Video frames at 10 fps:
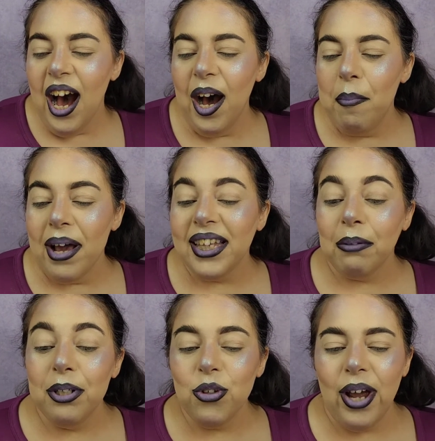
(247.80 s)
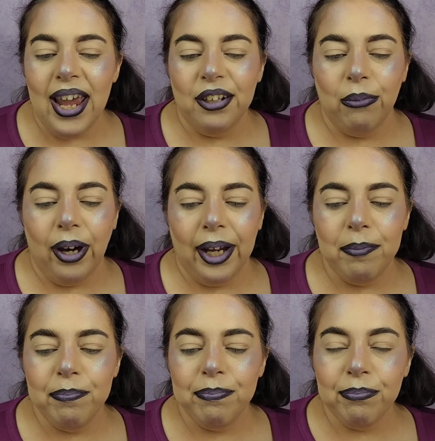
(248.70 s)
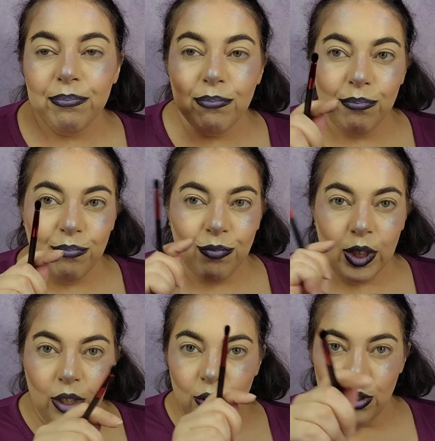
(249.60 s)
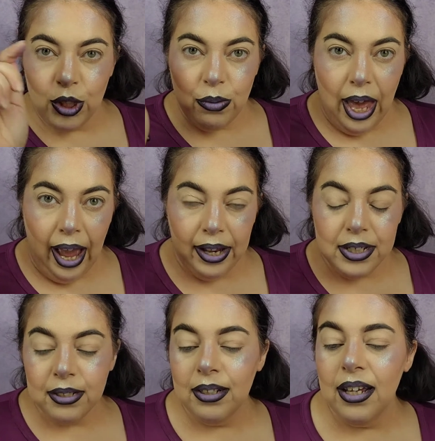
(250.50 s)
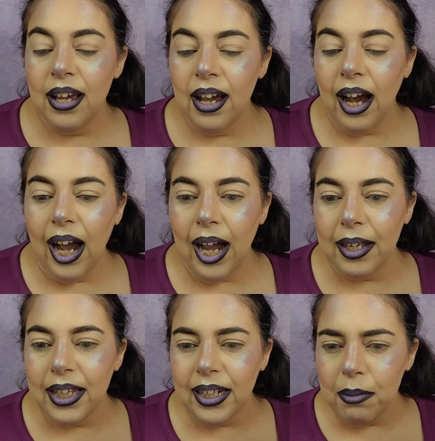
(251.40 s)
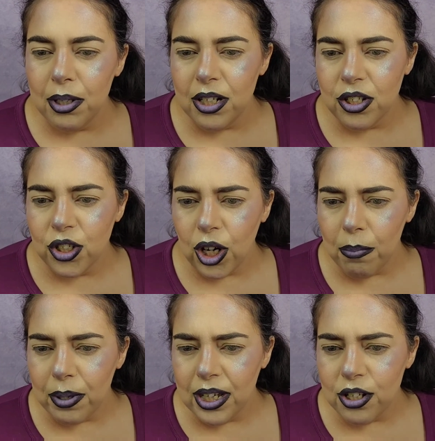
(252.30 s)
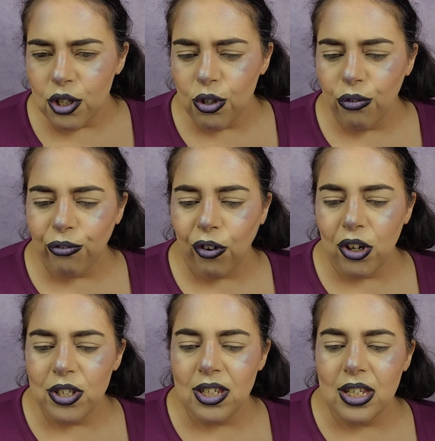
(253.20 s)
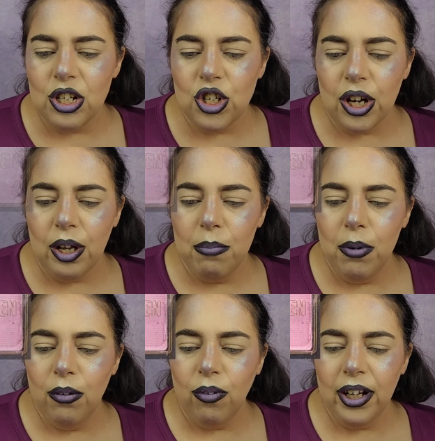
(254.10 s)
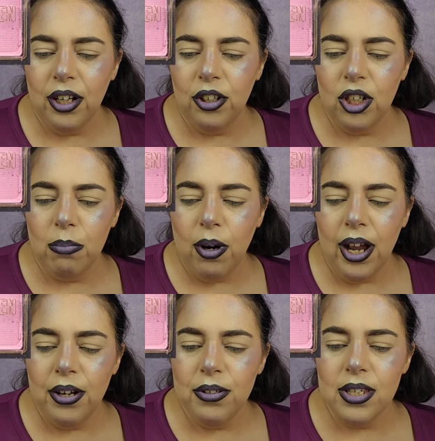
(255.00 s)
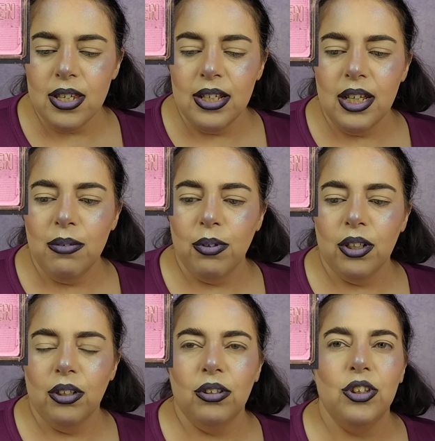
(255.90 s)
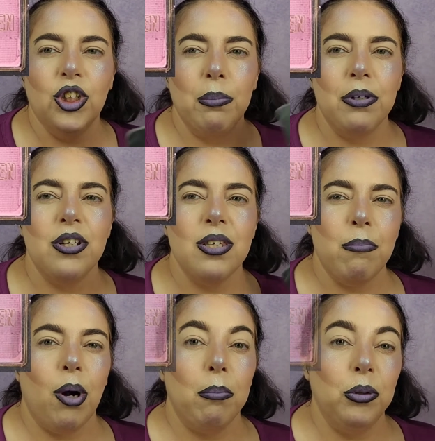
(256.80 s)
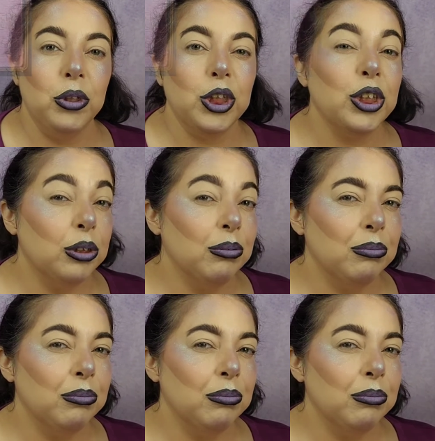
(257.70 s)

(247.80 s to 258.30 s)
um, I think I'm gonna do a halo eye. So that. I think I'm gonna jump into first gem right under the brows and then we'll jump into some purples.